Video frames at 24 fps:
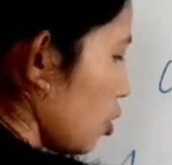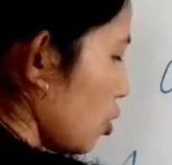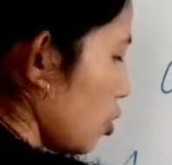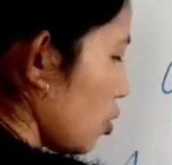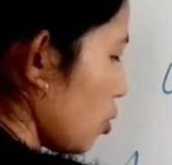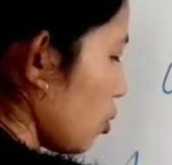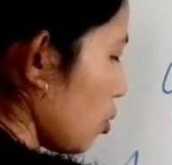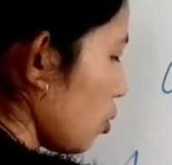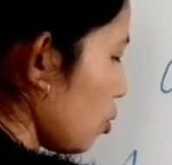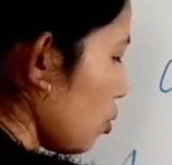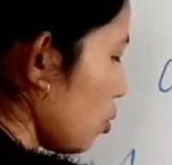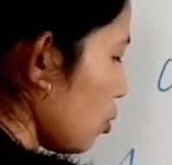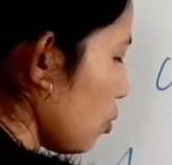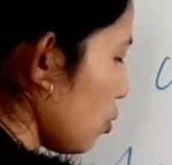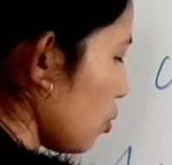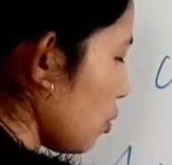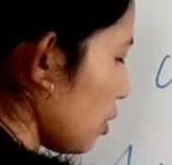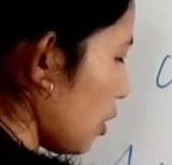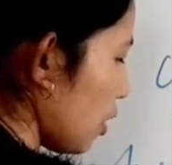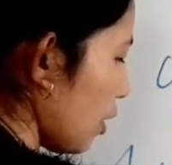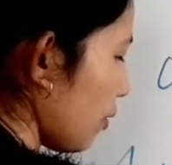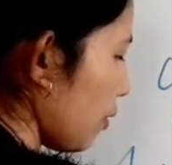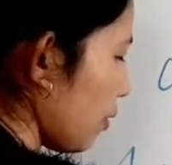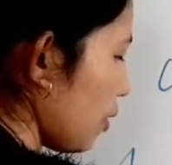So to
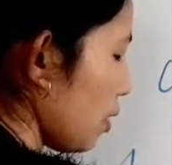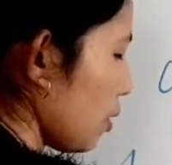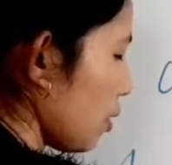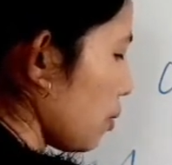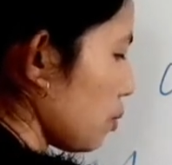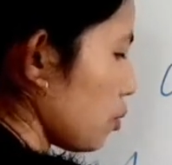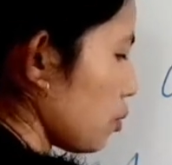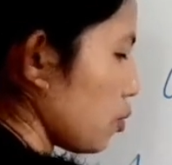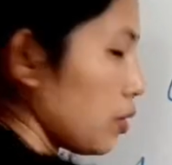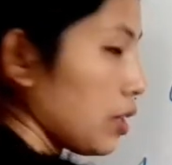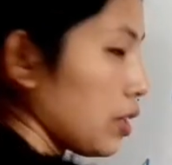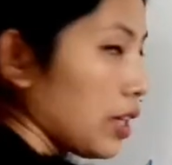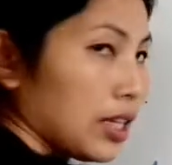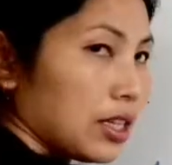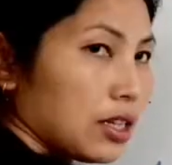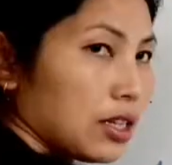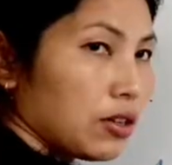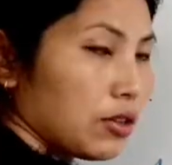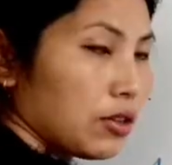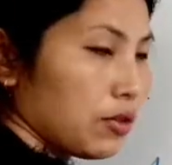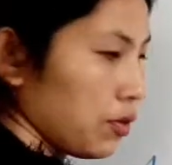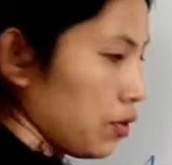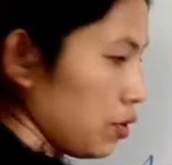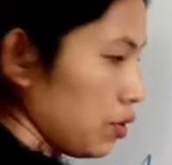get our
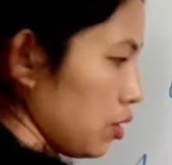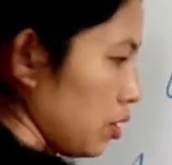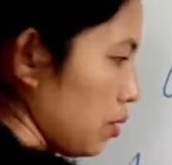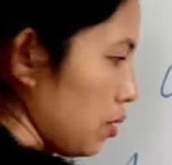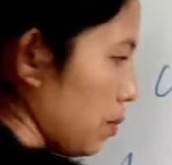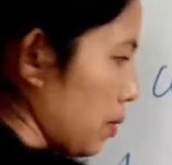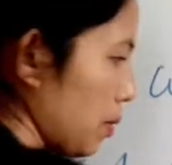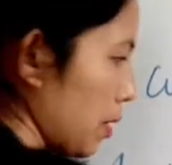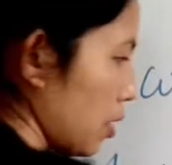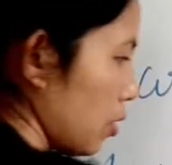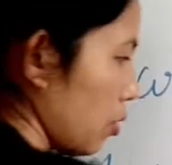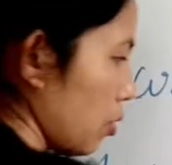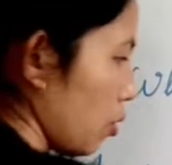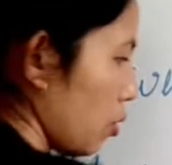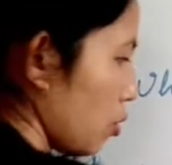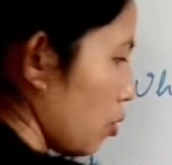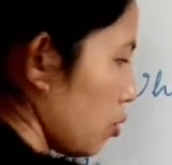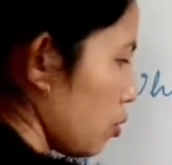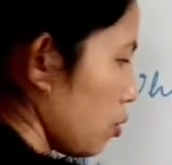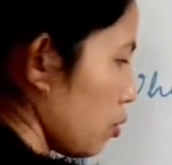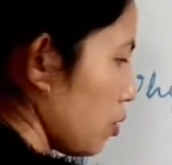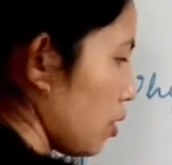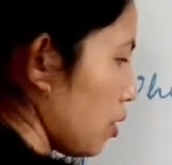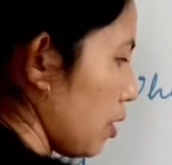future plant, or
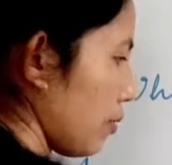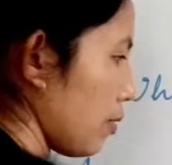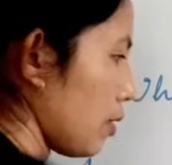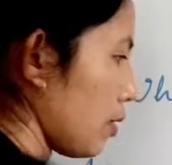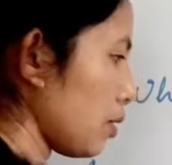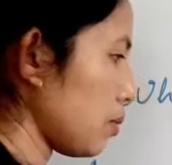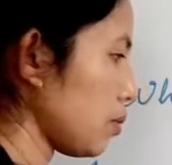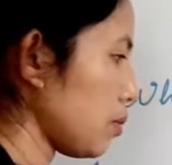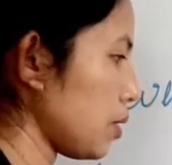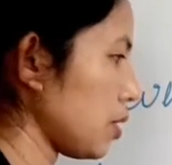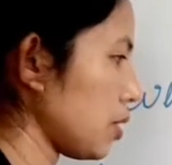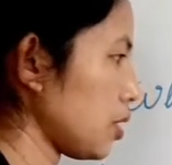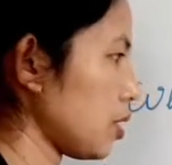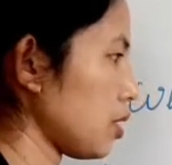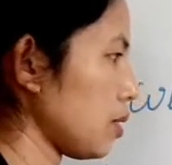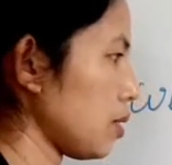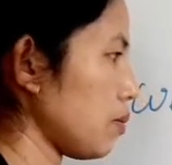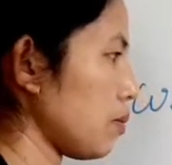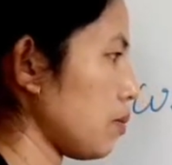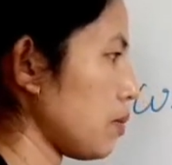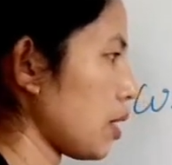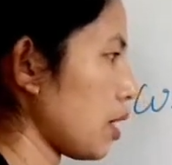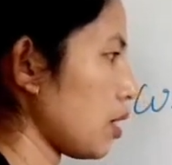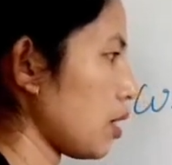to develop this
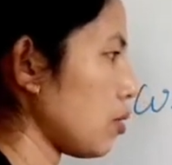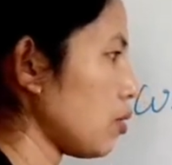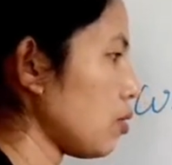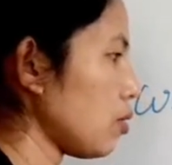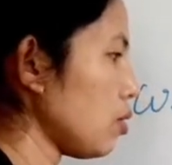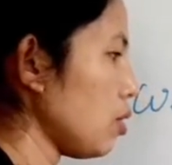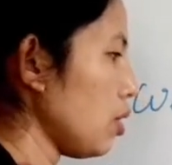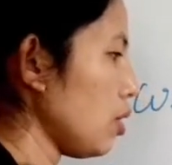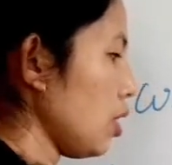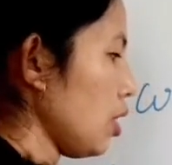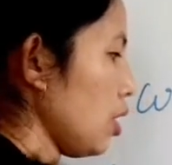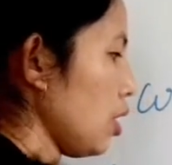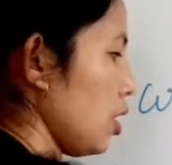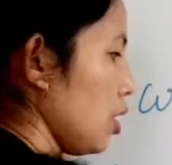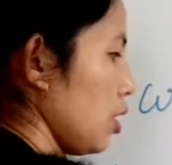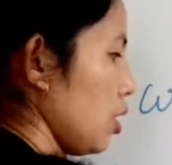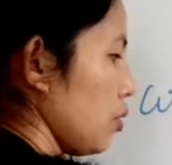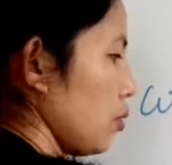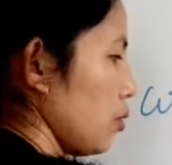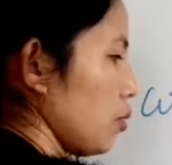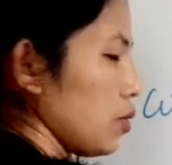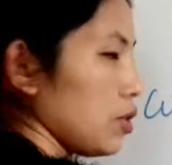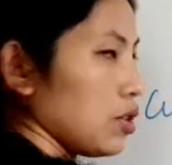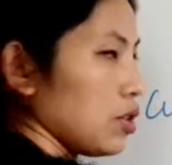embryo,
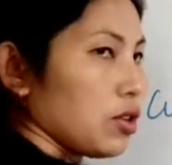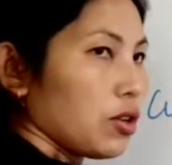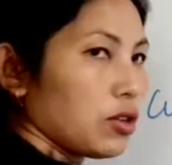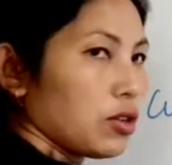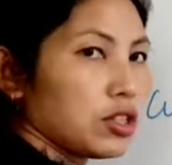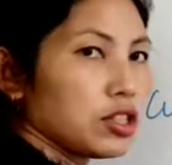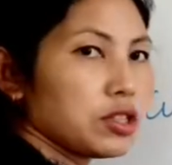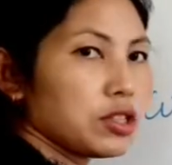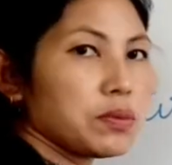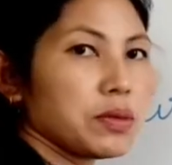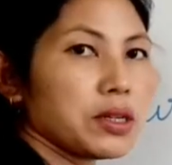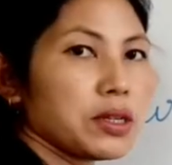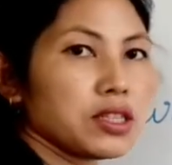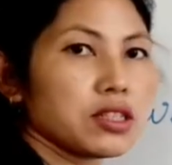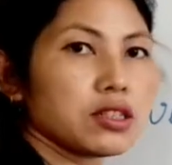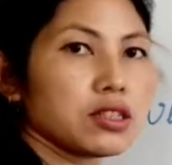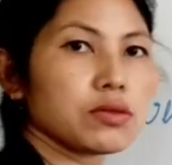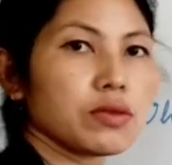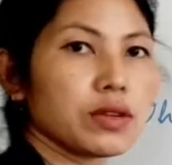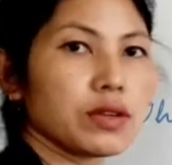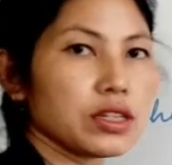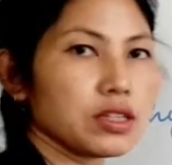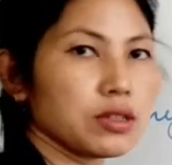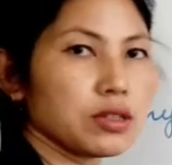nourishment is
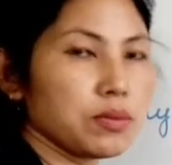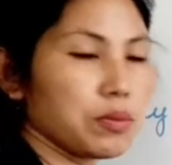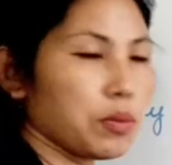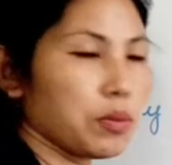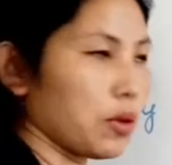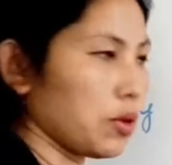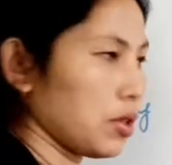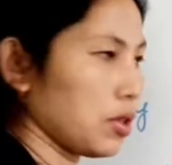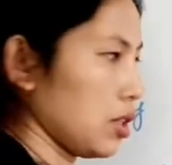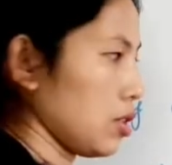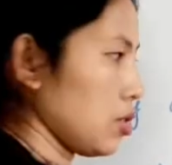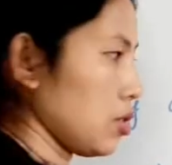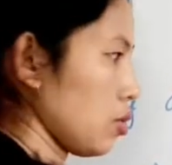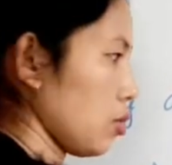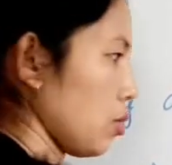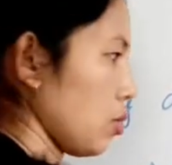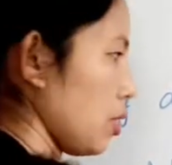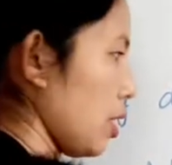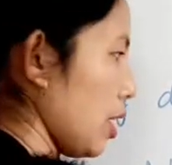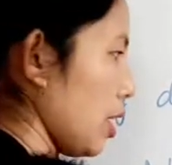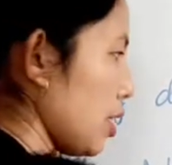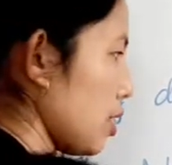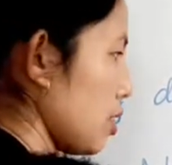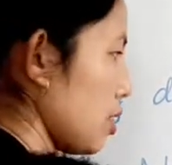very important. So
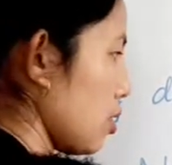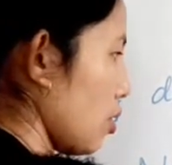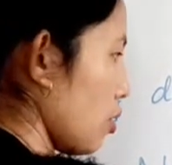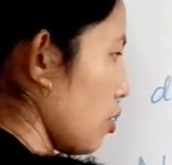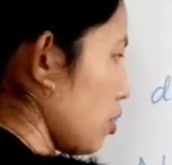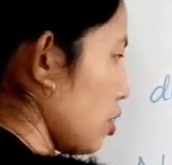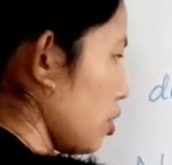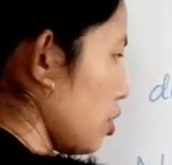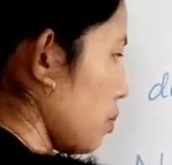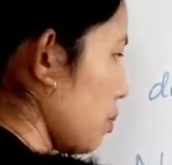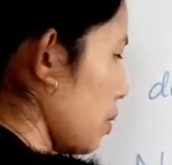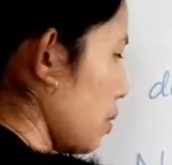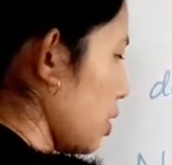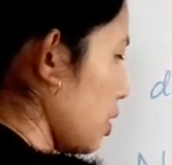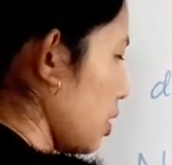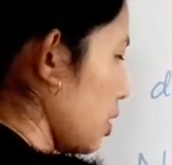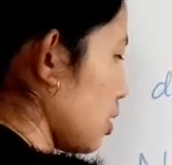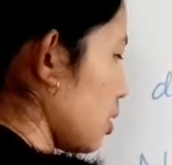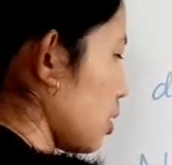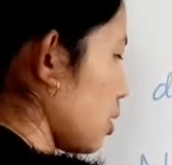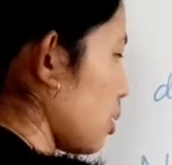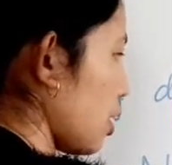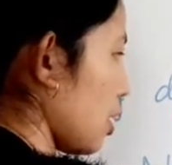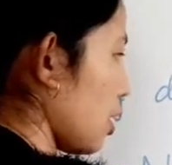that nourishment
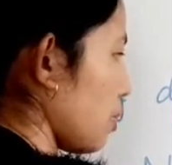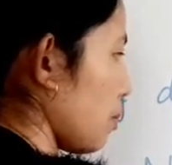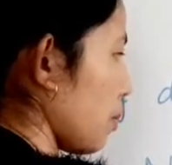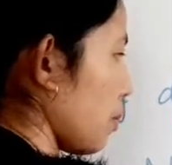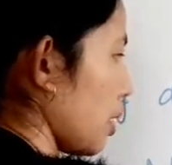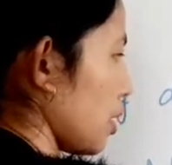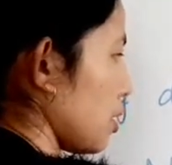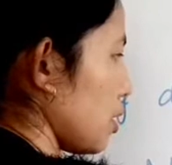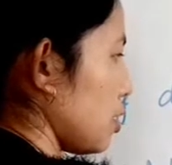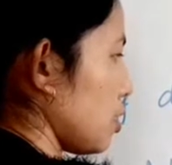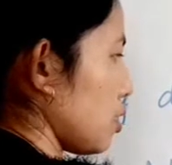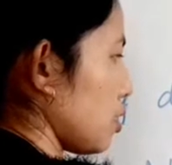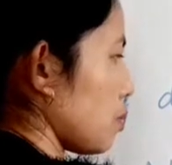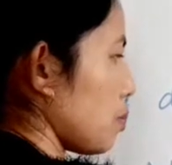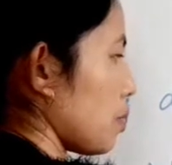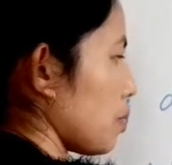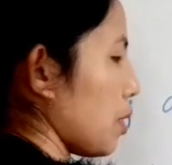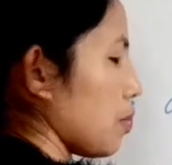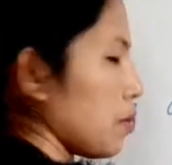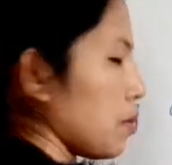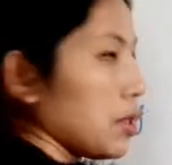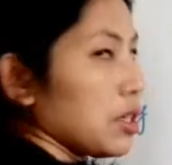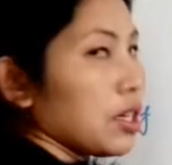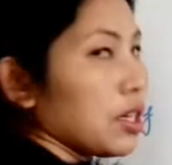is done by this
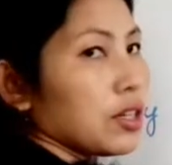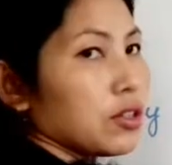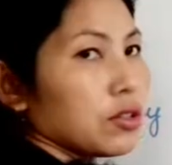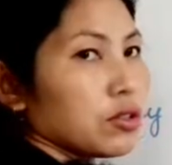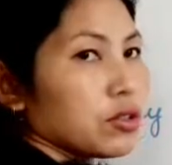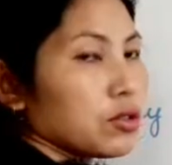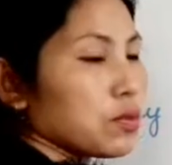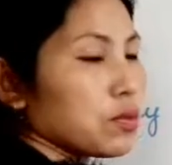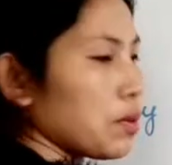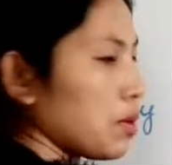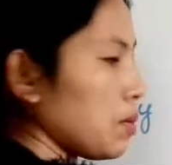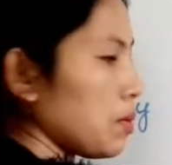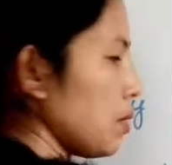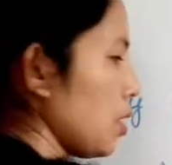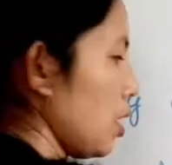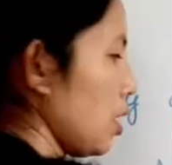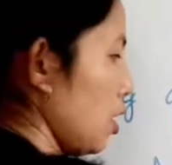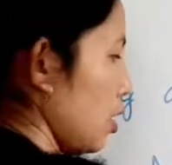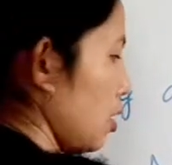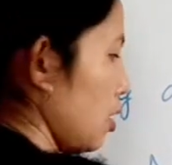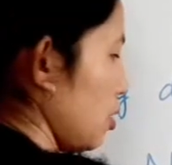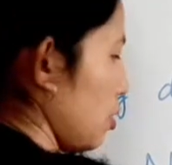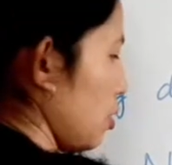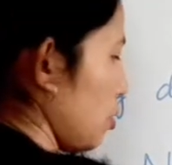primary endosperm
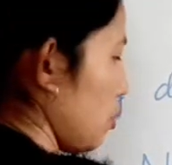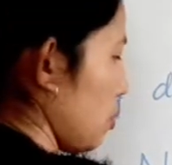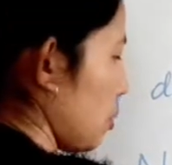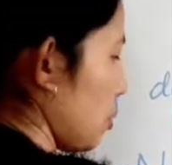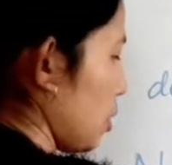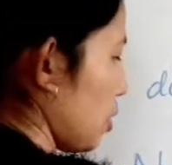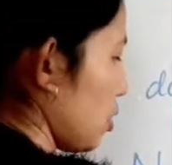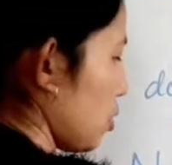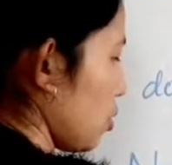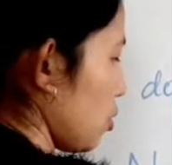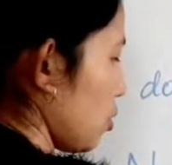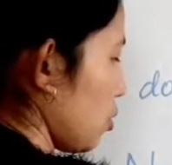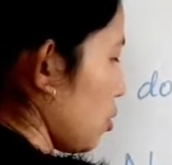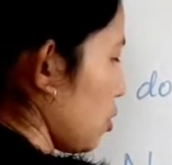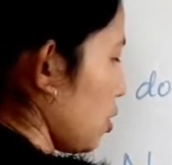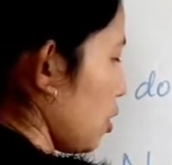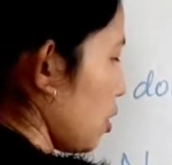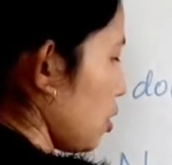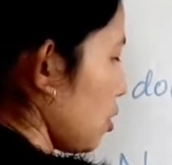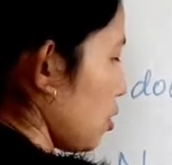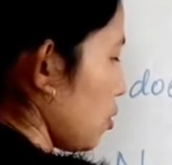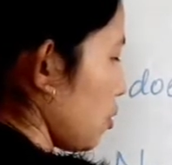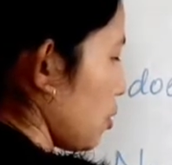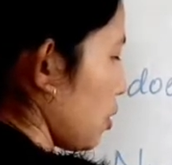nucleus. So
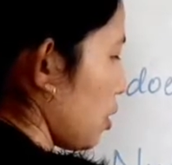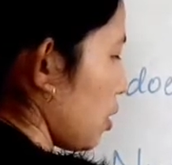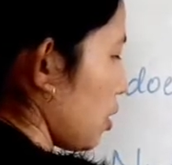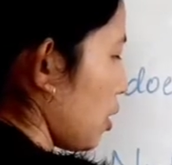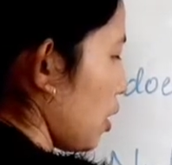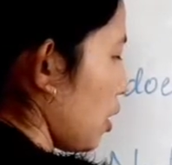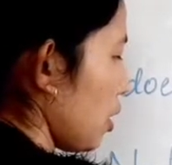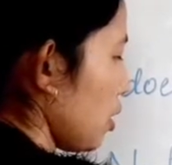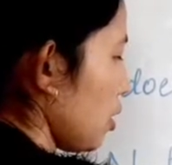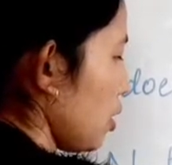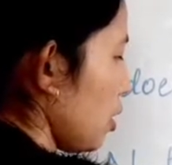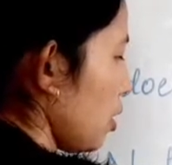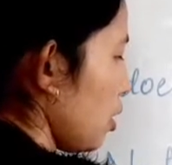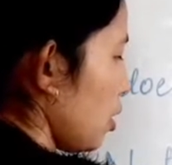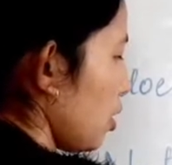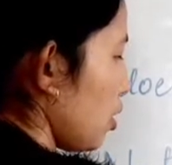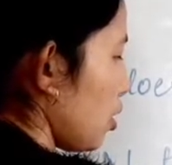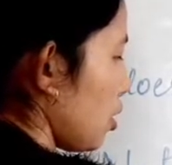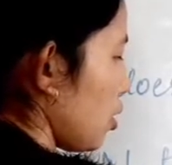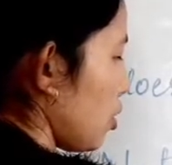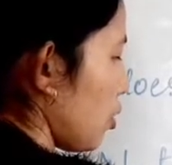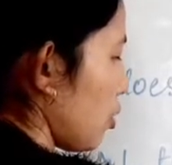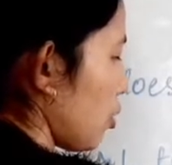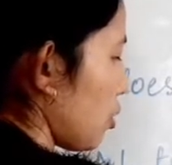here you can write
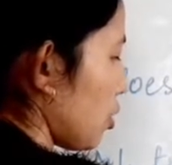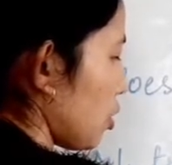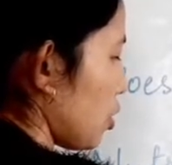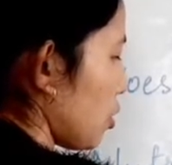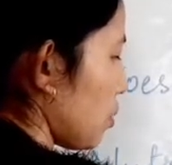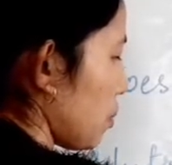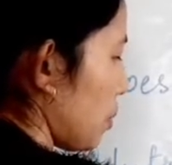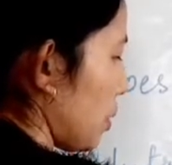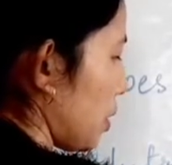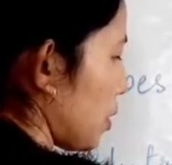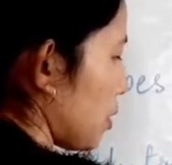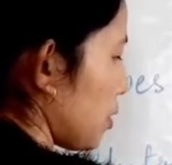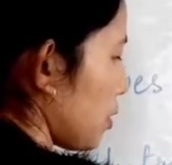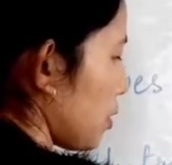nourishment,